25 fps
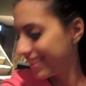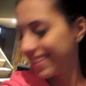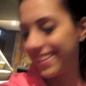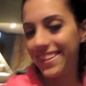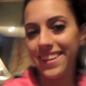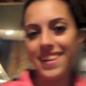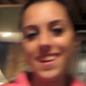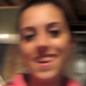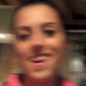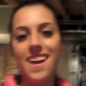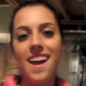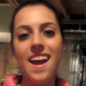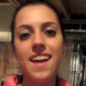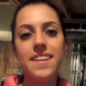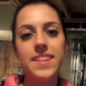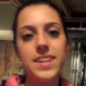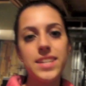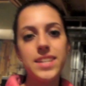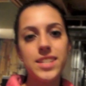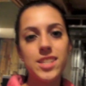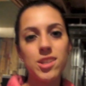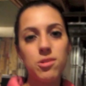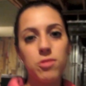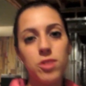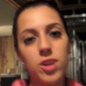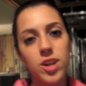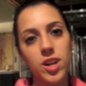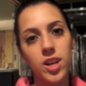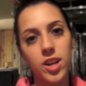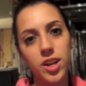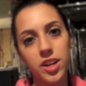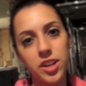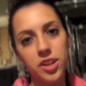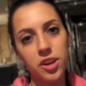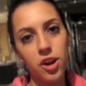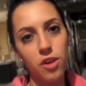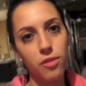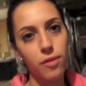Alright, so we're
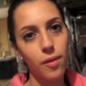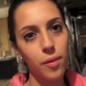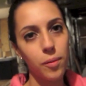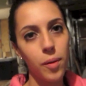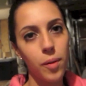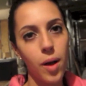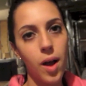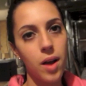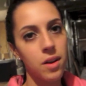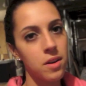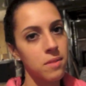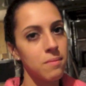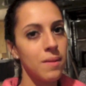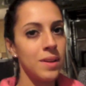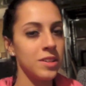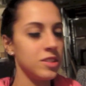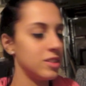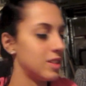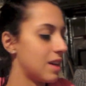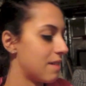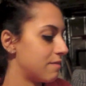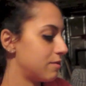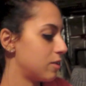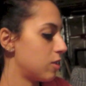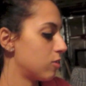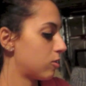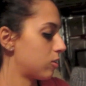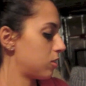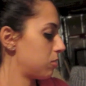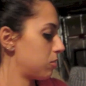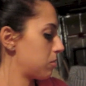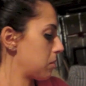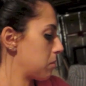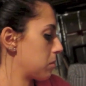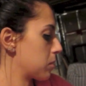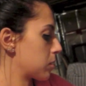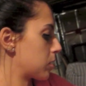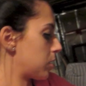gonna go for a walk. And Menchie's have no clue
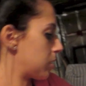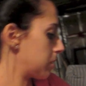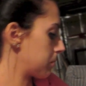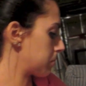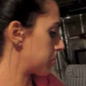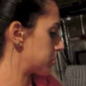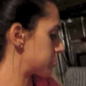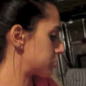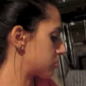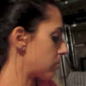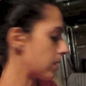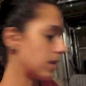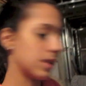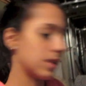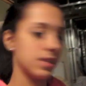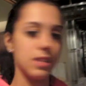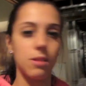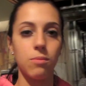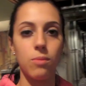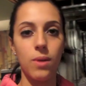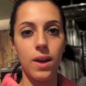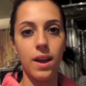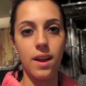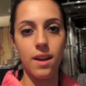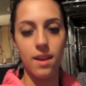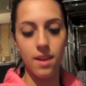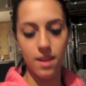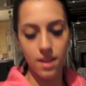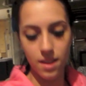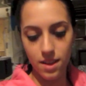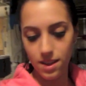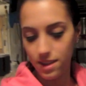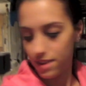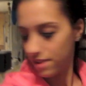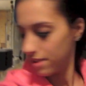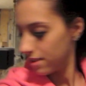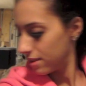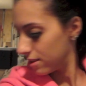where we're going. We're, we're going, going somewhere.
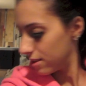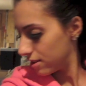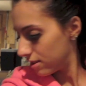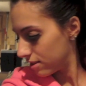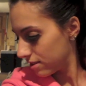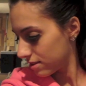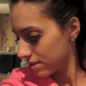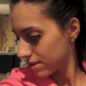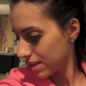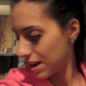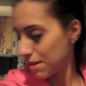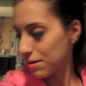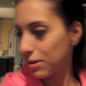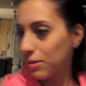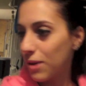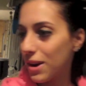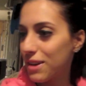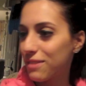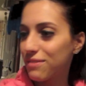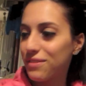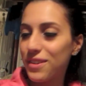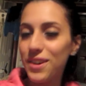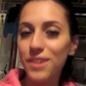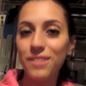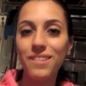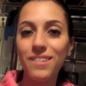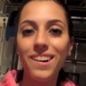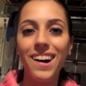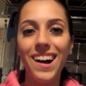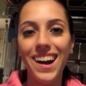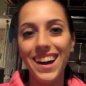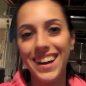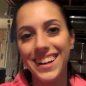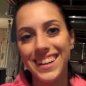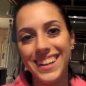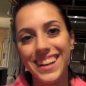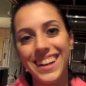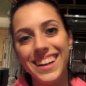Menchie's. Okay, we're going for a
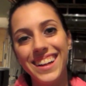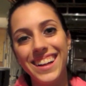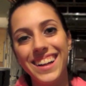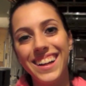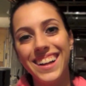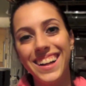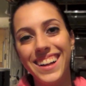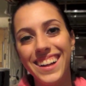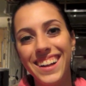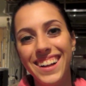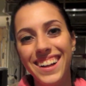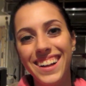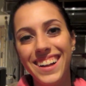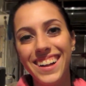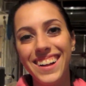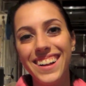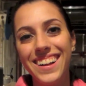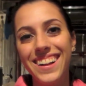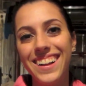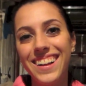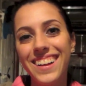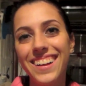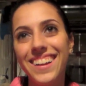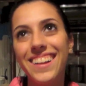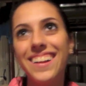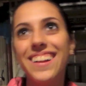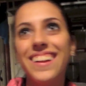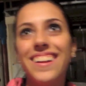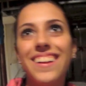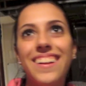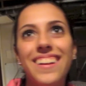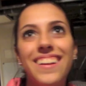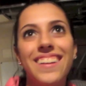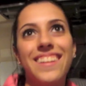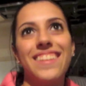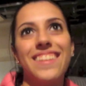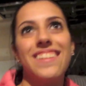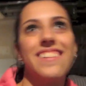walk. We're going for a walk
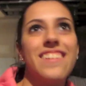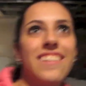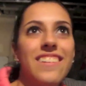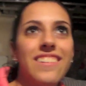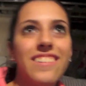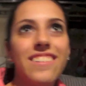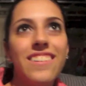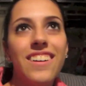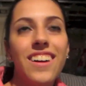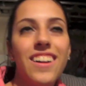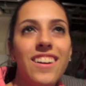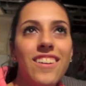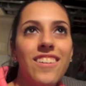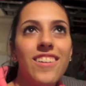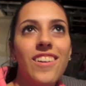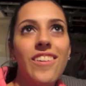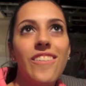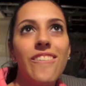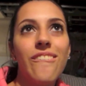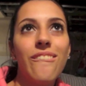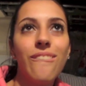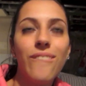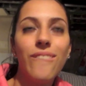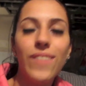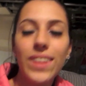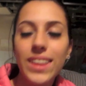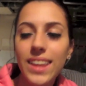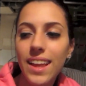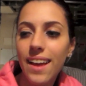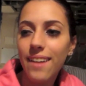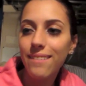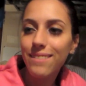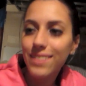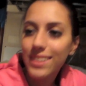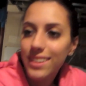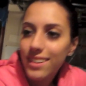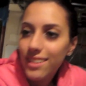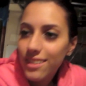outside. I don't know what the
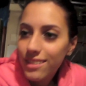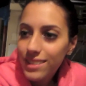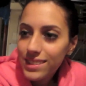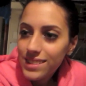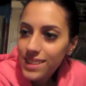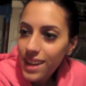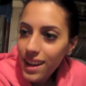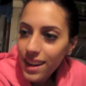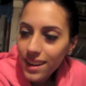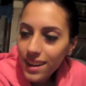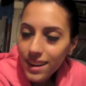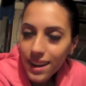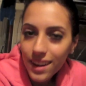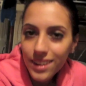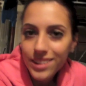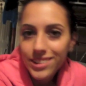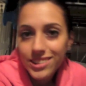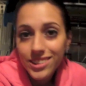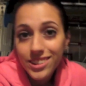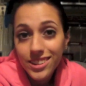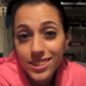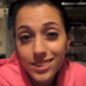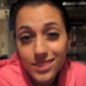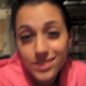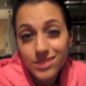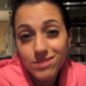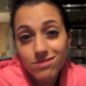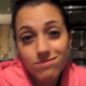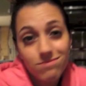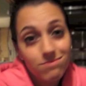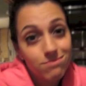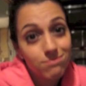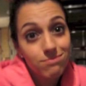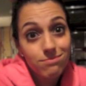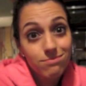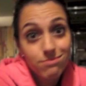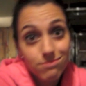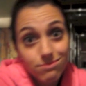heck we're gonna do outside. I don't know.
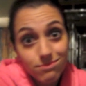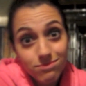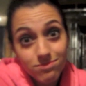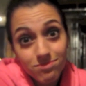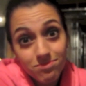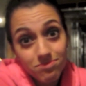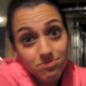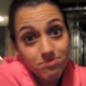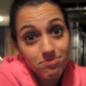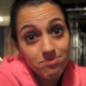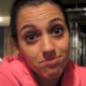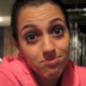Mm.